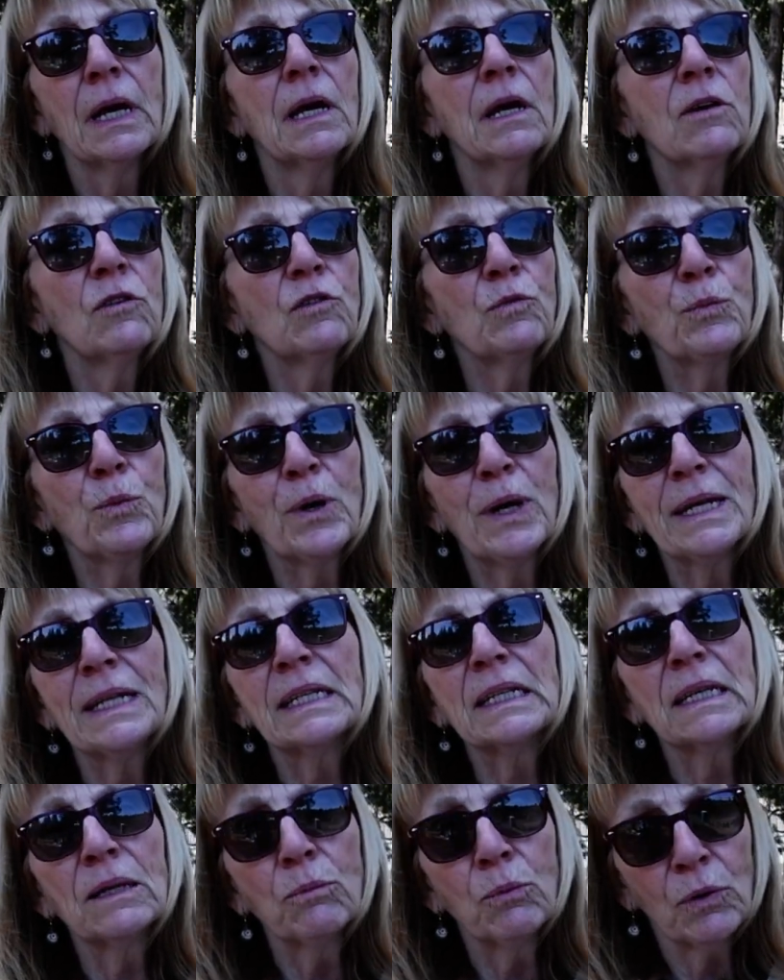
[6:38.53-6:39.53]
sprayed
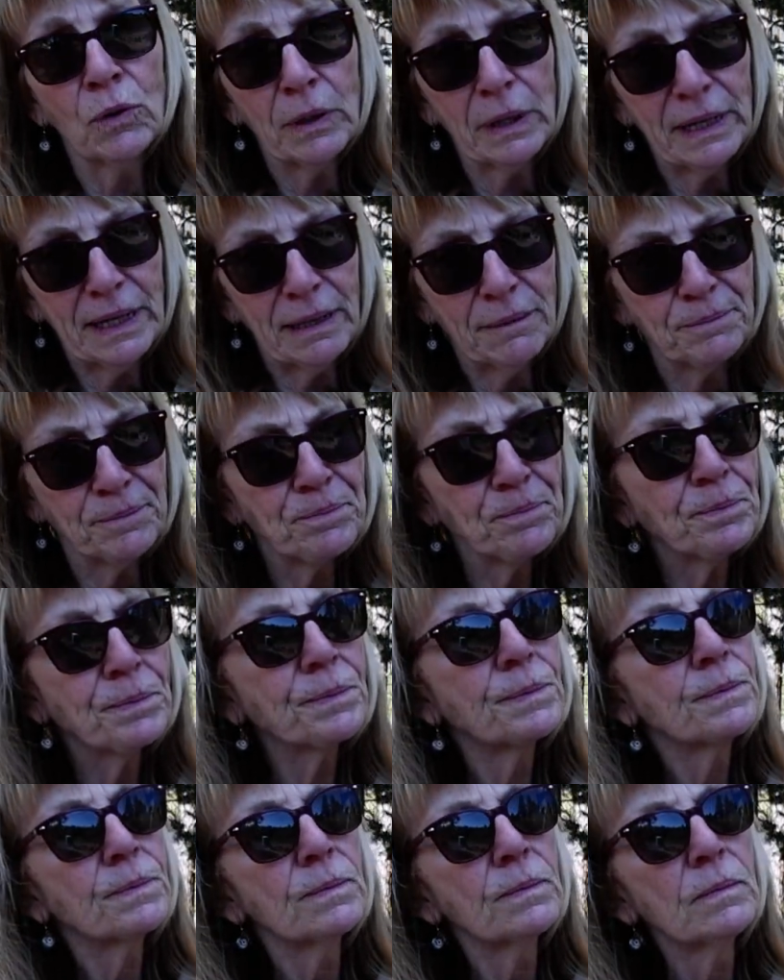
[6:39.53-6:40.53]
liberally.
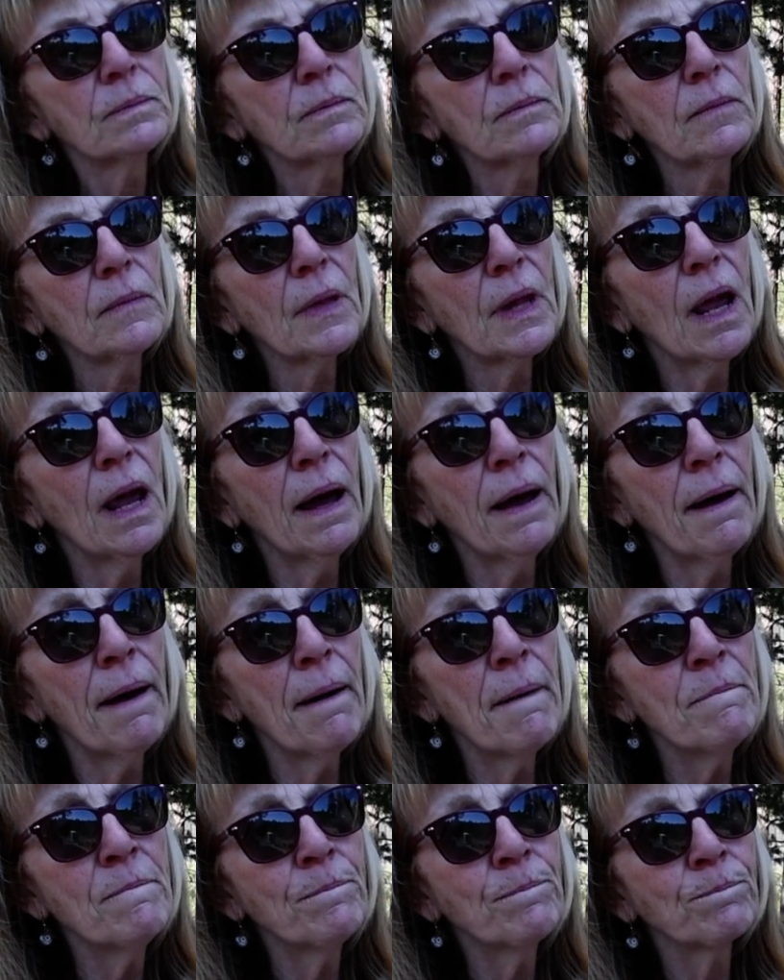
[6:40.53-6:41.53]

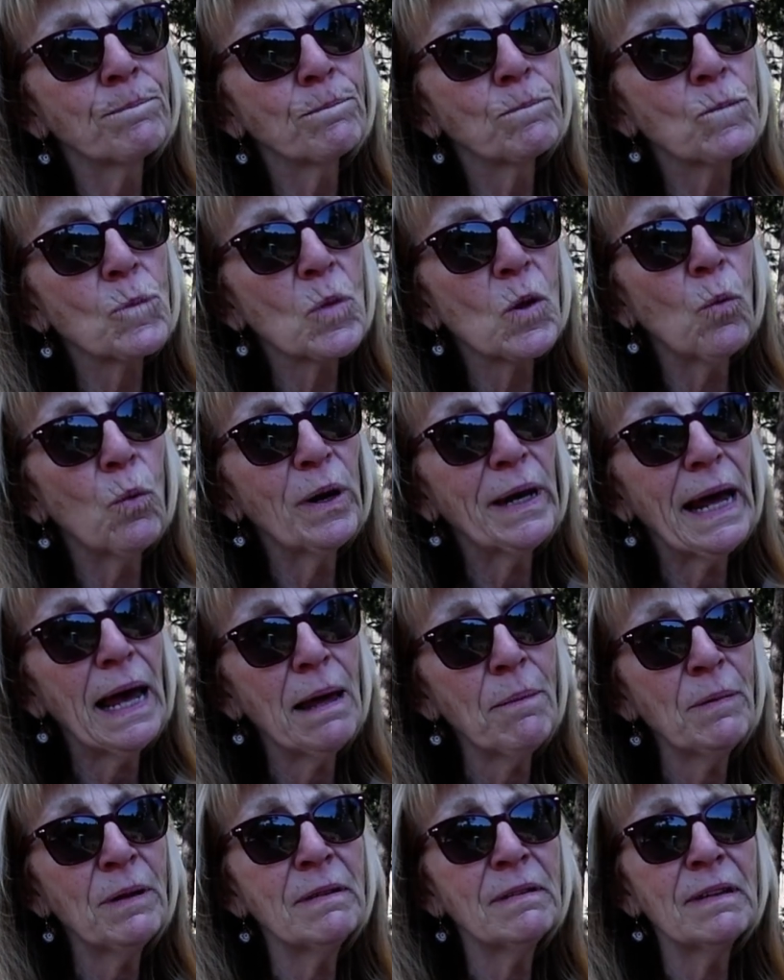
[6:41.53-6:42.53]
What
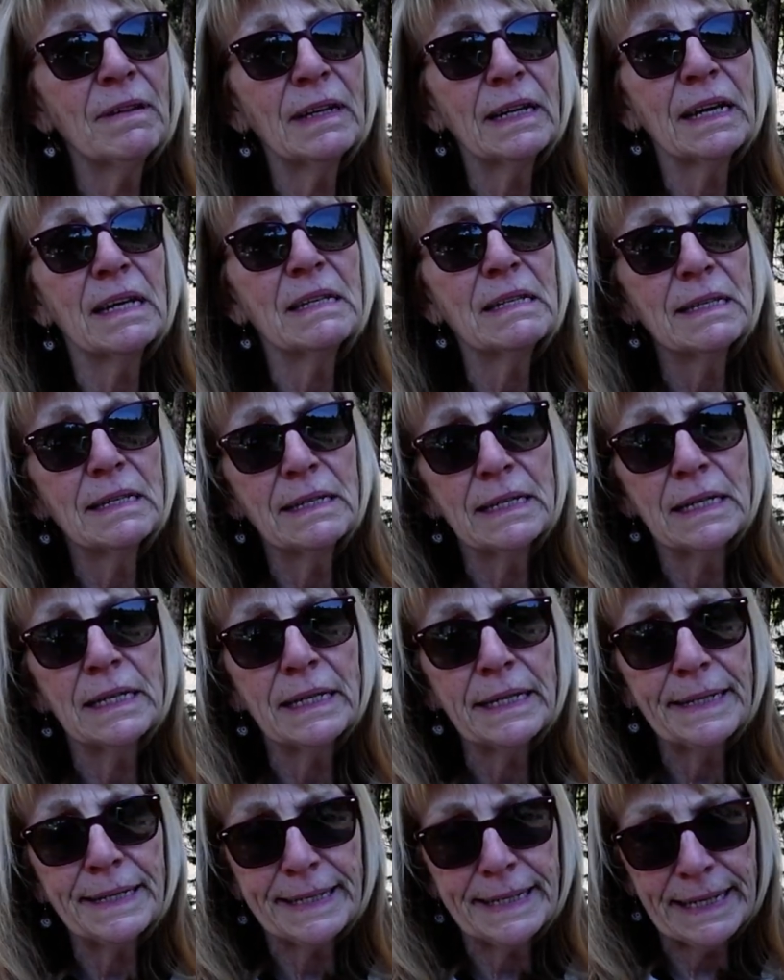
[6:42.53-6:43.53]
happens in the case of
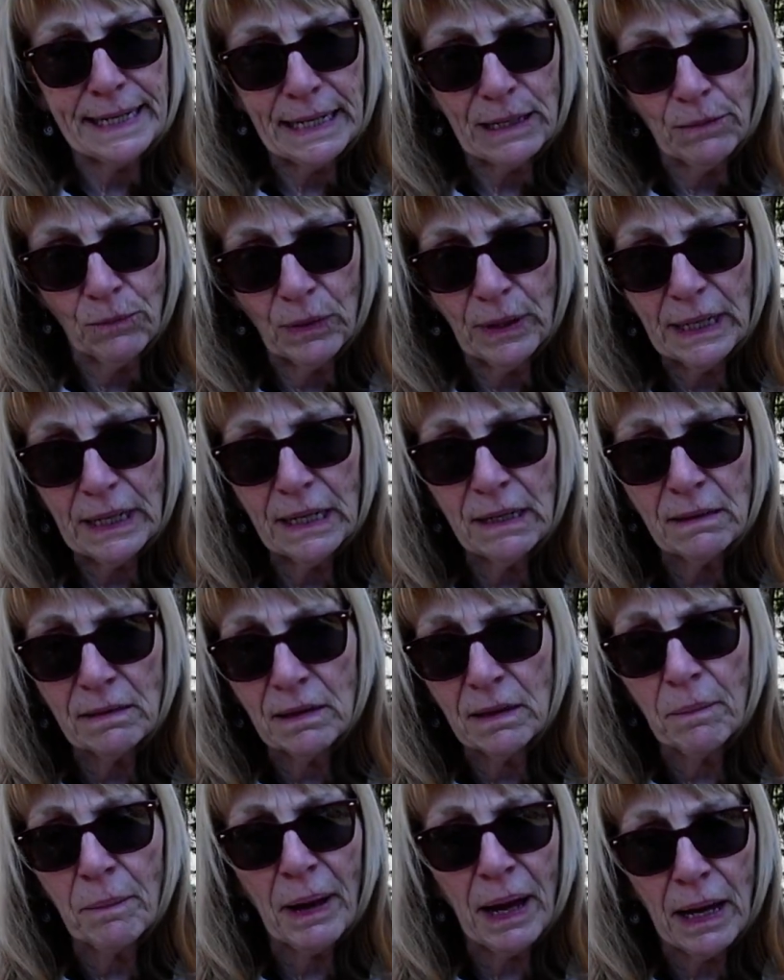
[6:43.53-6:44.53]
DDT, when it gets
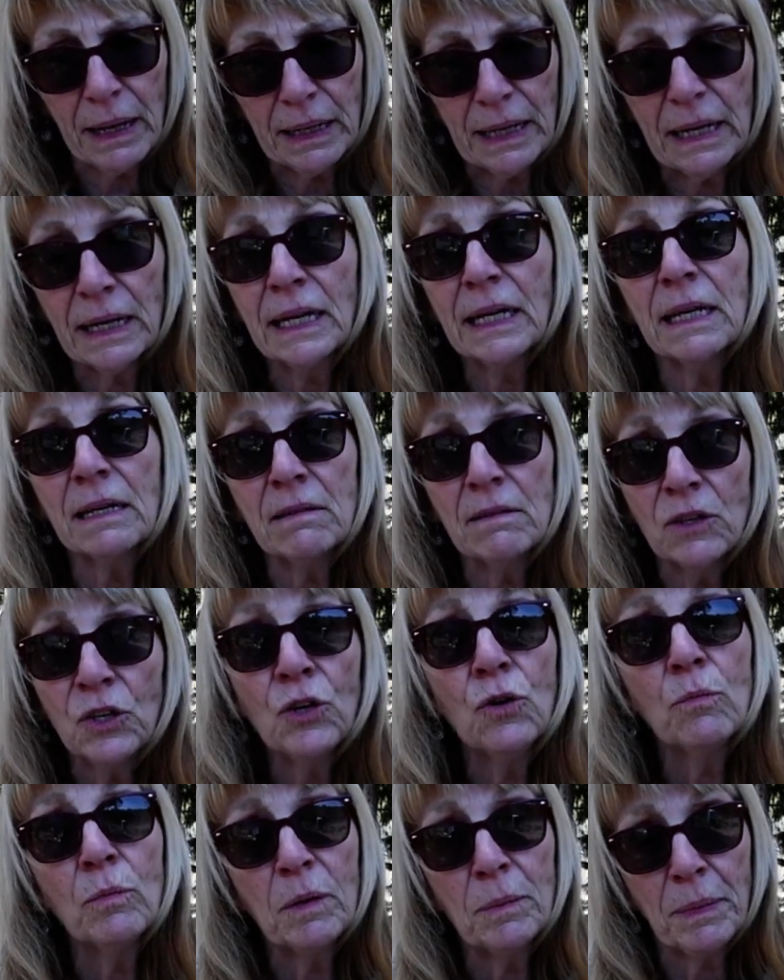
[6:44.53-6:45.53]
in the body, and it gets in
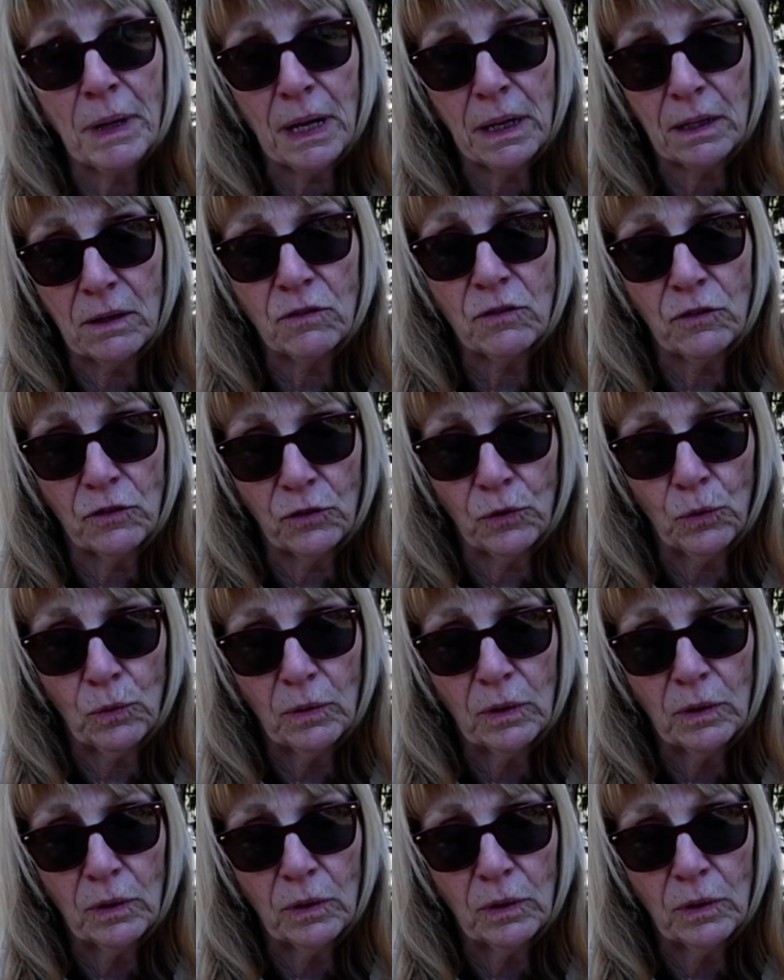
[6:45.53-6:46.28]
human bodies too,